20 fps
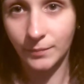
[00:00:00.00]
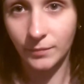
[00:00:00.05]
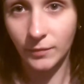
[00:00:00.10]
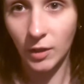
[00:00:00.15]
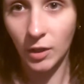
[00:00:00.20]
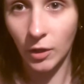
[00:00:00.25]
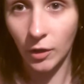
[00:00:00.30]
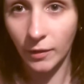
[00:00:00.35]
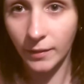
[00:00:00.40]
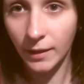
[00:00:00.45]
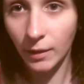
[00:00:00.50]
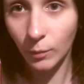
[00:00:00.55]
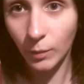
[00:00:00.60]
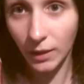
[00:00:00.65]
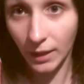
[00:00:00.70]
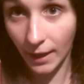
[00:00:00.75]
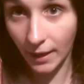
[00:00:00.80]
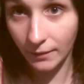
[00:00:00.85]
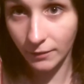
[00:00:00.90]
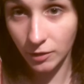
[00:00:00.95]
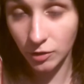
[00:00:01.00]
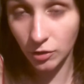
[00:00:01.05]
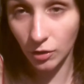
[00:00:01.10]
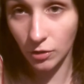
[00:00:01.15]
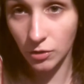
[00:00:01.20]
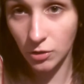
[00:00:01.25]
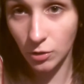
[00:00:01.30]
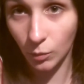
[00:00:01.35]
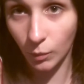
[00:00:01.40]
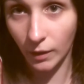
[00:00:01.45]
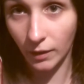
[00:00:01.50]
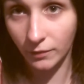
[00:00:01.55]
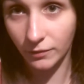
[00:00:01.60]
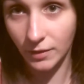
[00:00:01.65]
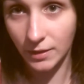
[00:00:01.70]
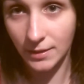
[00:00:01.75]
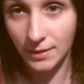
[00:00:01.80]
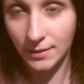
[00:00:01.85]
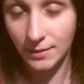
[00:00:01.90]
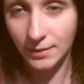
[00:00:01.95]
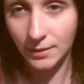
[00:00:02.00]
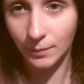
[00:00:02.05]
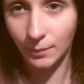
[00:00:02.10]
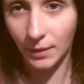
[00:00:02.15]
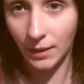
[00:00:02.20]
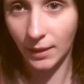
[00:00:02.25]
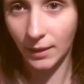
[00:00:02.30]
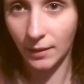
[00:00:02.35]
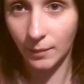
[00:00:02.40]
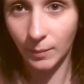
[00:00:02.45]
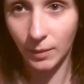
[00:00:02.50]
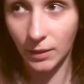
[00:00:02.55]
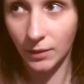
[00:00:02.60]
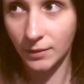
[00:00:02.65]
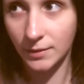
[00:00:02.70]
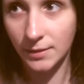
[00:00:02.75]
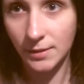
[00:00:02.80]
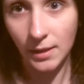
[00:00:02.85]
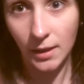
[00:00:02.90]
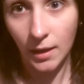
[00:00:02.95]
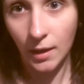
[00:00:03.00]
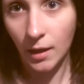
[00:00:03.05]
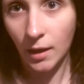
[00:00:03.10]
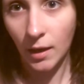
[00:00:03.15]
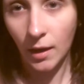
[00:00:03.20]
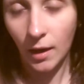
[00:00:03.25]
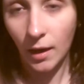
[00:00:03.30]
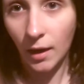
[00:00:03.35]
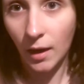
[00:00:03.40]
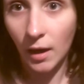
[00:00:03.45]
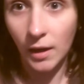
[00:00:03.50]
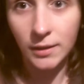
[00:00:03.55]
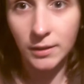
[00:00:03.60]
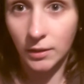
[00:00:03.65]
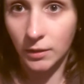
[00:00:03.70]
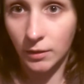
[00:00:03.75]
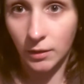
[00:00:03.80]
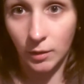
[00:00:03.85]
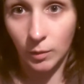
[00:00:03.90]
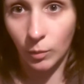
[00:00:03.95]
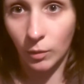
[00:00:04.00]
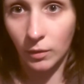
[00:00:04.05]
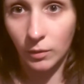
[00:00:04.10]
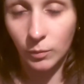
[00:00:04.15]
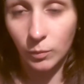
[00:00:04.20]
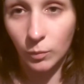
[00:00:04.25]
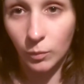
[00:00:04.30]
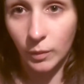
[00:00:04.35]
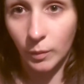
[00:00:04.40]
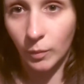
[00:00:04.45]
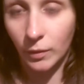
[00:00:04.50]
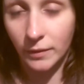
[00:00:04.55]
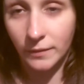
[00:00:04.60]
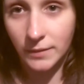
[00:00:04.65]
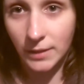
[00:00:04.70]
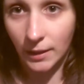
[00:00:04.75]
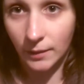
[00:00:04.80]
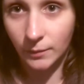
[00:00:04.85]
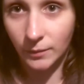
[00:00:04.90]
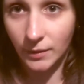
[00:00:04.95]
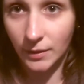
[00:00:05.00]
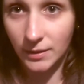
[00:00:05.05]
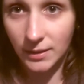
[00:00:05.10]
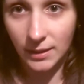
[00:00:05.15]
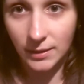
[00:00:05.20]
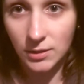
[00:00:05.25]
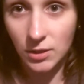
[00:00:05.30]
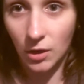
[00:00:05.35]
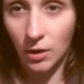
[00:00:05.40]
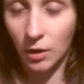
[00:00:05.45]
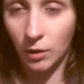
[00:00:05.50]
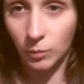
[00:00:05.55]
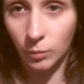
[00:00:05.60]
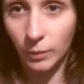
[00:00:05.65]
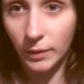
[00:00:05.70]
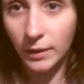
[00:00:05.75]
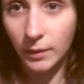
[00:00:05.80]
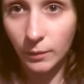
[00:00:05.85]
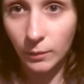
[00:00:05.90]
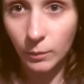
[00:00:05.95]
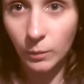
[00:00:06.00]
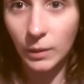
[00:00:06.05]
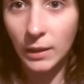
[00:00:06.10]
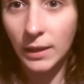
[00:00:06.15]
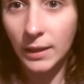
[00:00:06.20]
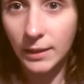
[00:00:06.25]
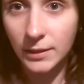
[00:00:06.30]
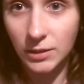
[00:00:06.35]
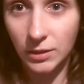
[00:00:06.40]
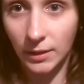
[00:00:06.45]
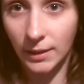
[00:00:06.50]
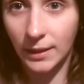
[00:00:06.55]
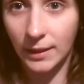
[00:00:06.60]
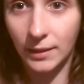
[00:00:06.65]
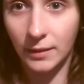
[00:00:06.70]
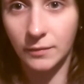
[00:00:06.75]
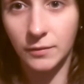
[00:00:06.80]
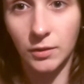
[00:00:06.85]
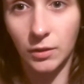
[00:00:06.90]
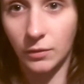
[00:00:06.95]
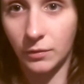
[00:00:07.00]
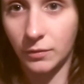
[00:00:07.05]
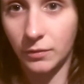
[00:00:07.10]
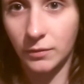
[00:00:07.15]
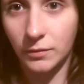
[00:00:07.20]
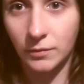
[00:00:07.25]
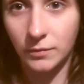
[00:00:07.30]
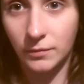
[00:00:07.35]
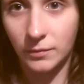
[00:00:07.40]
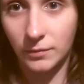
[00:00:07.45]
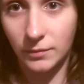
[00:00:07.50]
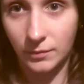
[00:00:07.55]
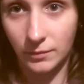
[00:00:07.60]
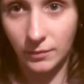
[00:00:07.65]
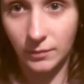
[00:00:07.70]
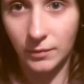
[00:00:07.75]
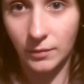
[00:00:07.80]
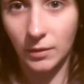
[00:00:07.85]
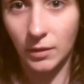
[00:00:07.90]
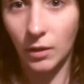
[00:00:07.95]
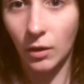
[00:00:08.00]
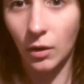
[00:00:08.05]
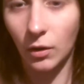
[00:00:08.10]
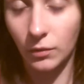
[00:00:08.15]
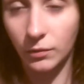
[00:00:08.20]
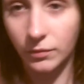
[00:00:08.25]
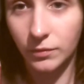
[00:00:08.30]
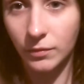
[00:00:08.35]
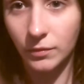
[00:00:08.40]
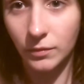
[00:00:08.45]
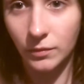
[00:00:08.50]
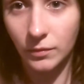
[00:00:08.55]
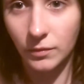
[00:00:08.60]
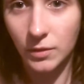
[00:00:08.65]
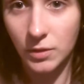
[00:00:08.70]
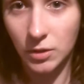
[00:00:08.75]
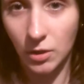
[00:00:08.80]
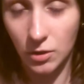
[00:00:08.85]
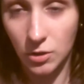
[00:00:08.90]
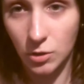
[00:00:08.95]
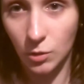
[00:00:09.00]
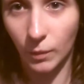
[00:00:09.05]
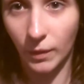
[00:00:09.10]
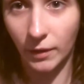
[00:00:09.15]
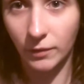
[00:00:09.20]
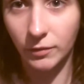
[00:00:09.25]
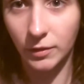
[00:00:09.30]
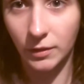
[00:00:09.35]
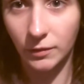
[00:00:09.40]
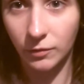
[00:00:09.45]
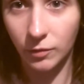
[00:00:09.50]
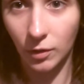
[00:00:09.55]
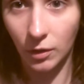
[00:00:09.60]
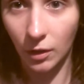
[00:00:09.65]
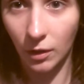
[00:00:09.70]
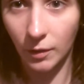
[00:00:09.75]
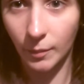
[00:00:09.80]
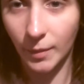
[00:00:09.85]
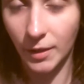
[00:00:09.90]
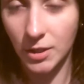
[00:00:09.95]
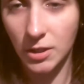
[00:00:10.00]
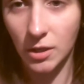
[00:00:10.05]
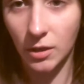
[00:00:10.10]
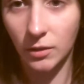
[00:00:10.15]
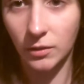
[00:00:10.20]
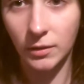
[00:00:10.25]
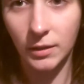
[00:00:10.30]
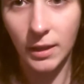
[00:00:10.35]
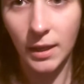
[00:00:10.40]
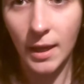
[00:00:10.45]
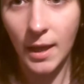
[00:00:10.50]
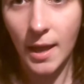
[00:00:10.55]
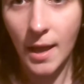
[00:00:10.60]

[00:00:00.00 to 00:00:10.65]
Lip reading: you know, that we have a social welfare system here, because I don't know what we would have done when I was a child. We literally lived off social welfare for a lot of my childhood.